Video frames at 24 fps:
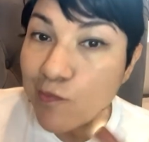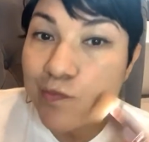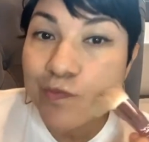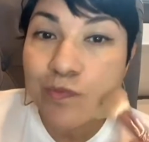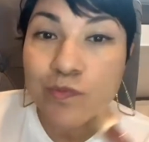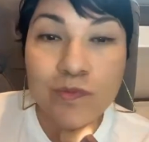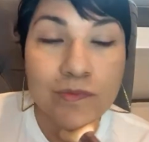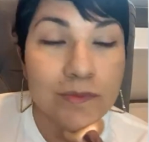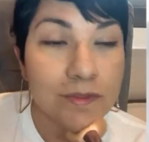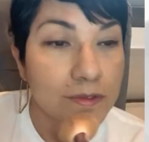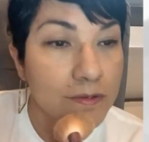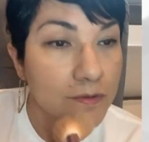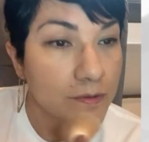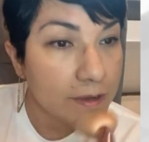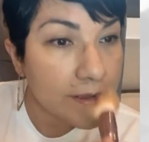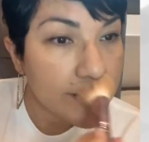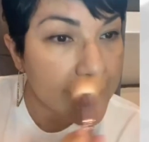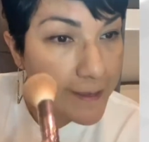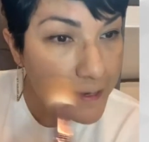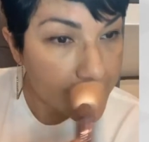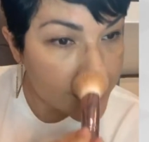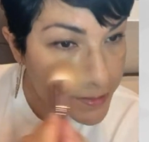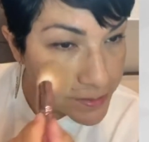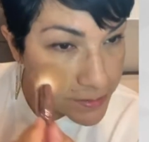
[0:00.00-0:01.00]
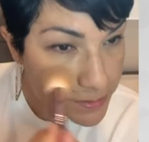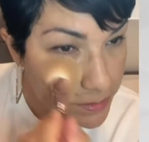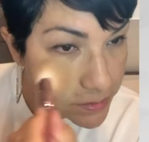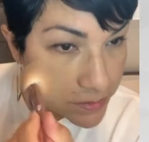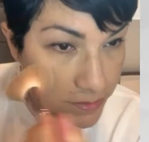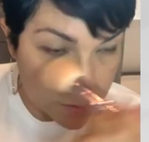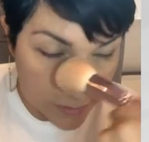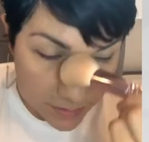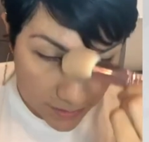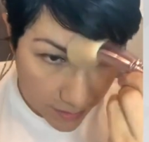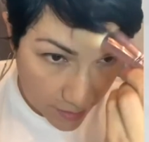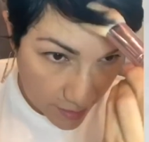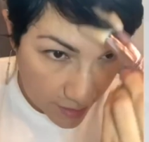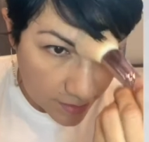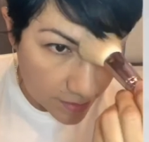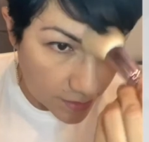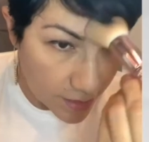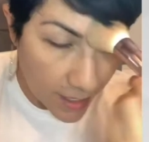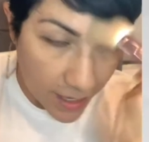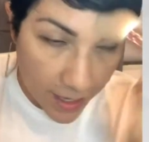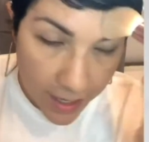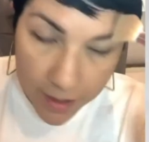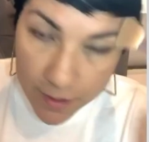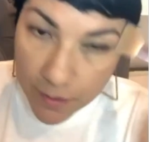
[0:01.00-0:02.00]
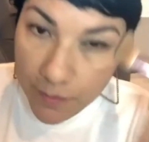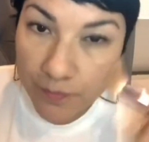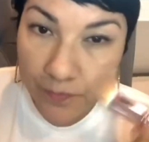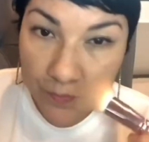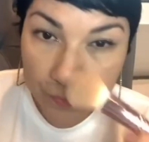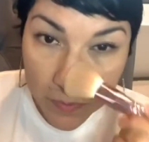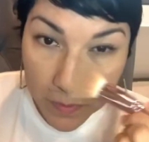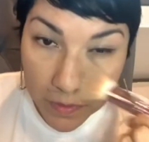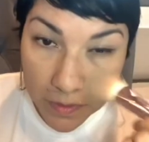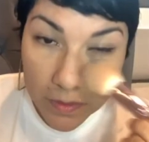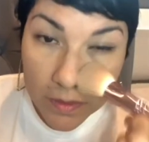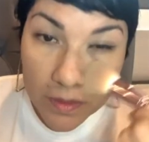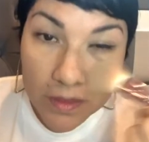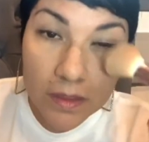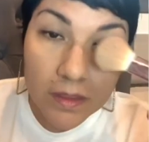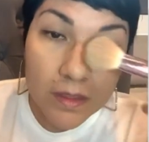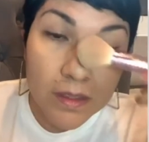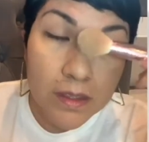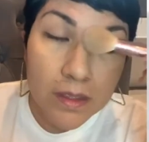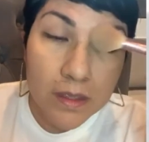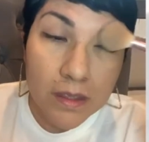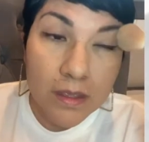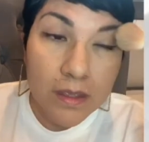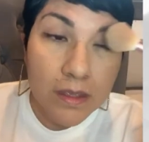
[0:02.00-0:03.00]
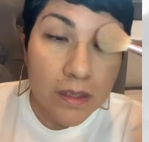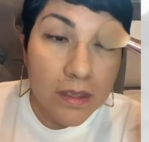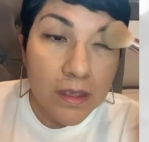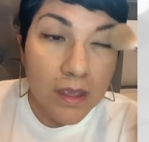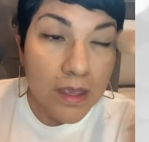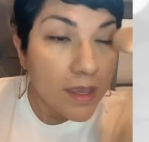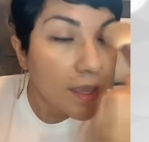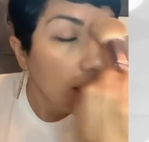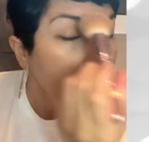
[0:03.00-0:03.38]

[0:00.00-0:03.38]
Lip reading: Right, just like that. And